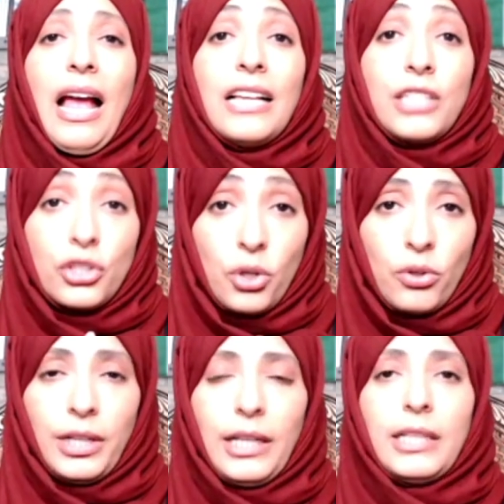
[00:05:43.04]
as a
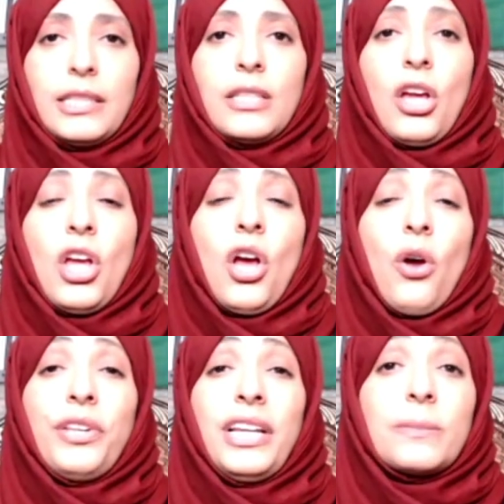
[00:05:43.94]
journalist
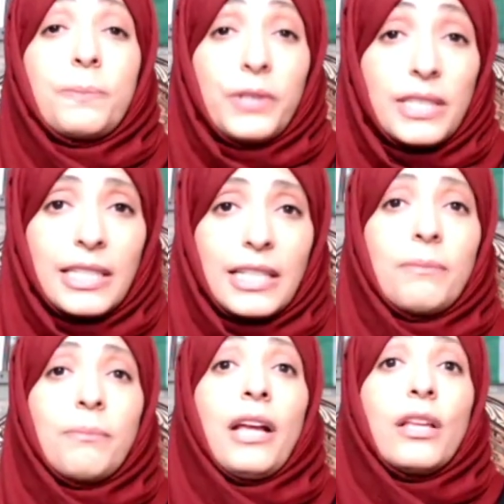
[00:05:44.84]
on
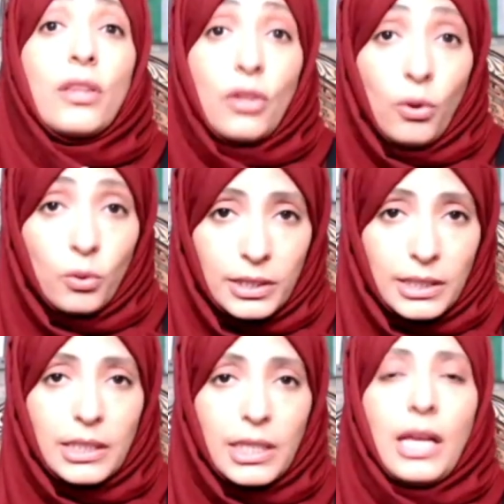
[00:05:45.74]
expressing my
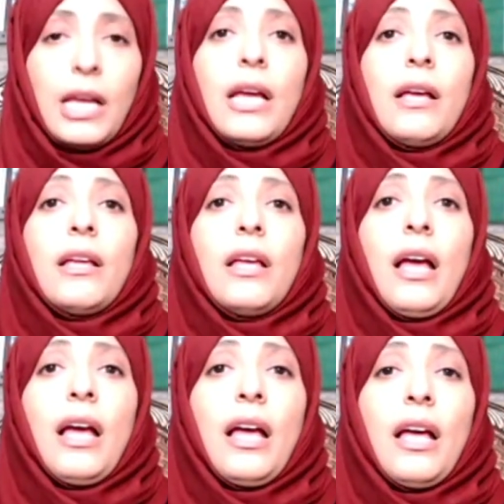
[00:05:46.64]
thoughts
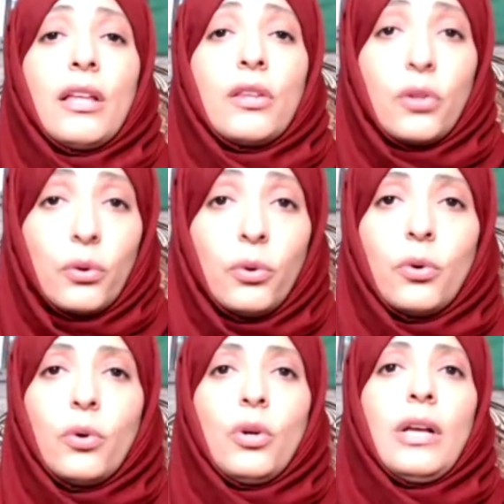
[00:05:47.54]

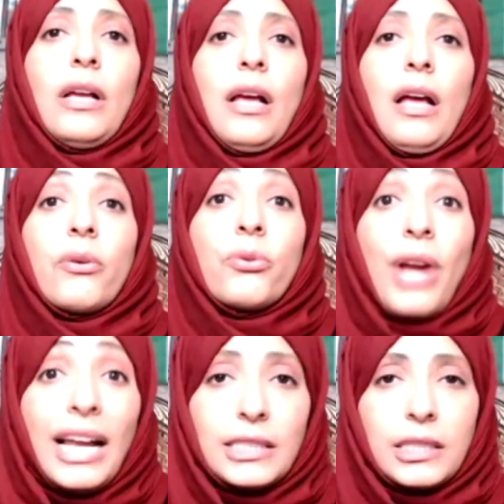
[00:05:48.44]
through
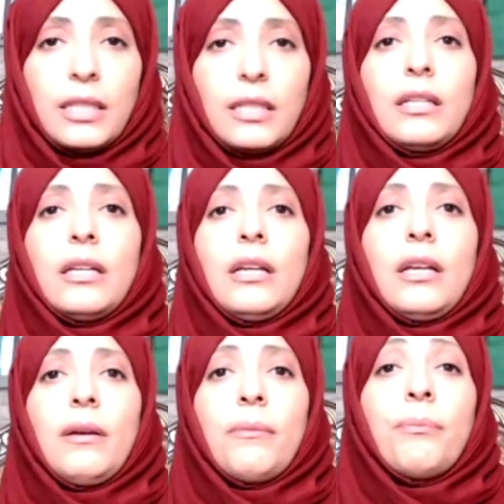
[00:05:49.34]
writing
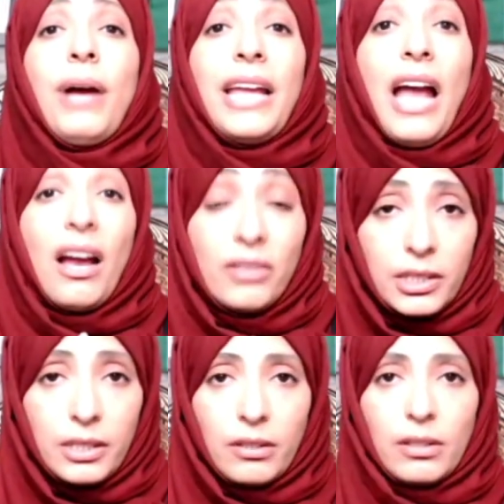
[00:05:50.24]
my
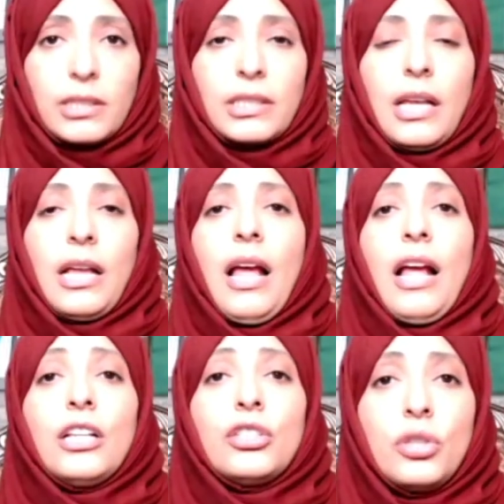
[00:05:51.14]
articles
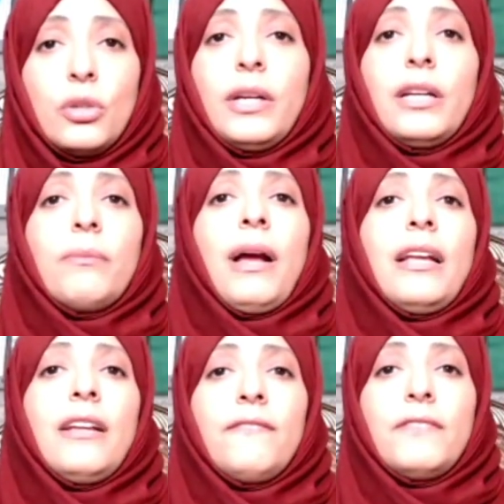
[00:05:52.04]
and doing my
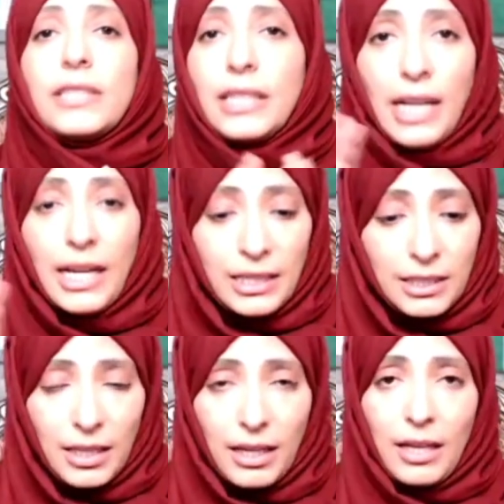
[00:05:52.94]

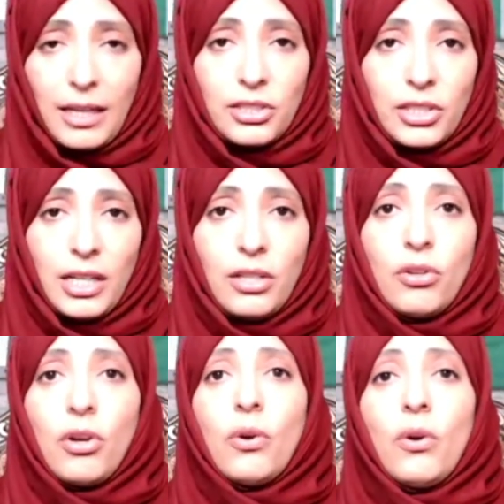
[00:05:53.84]
investigation, you
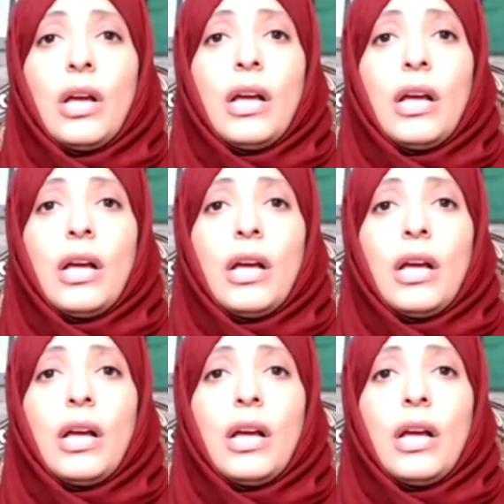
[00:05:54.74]
know,